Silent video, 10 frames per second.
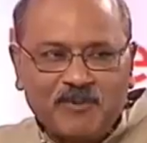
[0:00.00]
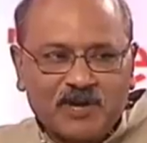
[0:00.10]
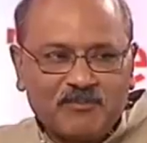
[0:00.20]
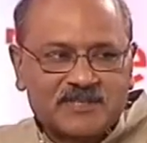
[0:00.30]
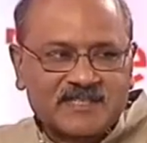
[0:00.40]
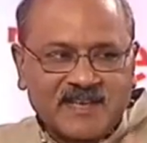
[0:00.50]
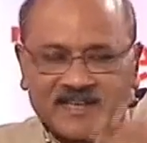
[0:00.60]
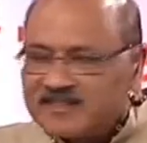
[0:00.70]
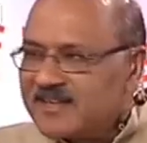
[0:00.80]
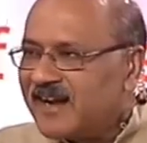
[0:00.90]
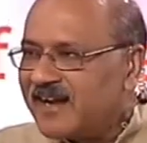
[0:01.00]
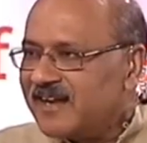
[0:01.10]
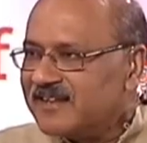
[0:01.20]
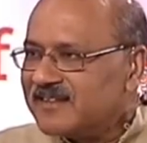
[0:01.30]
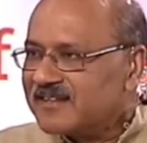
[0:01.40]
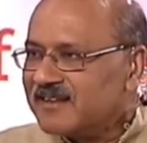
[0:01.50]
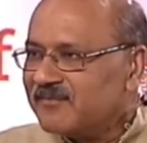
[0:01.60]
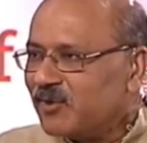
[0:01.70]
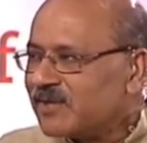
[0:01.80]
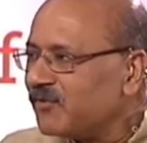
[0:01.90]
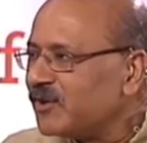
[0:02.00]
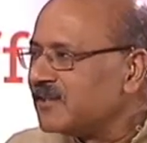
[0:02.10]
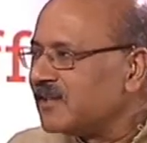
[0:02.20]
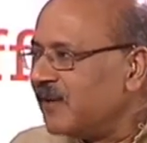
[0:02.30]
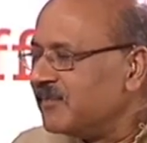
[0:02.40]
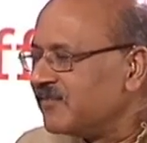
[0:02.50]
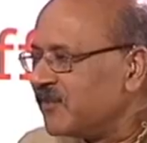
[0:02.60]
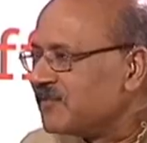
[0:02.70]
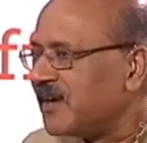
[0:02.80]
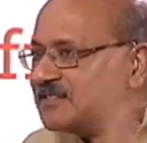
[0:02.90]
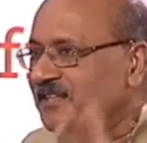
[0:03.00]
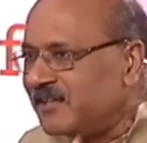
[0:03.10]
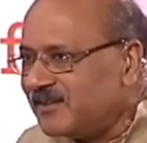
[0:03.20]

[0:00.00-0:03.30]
almost like the guy in that, what Amir film, Gajni,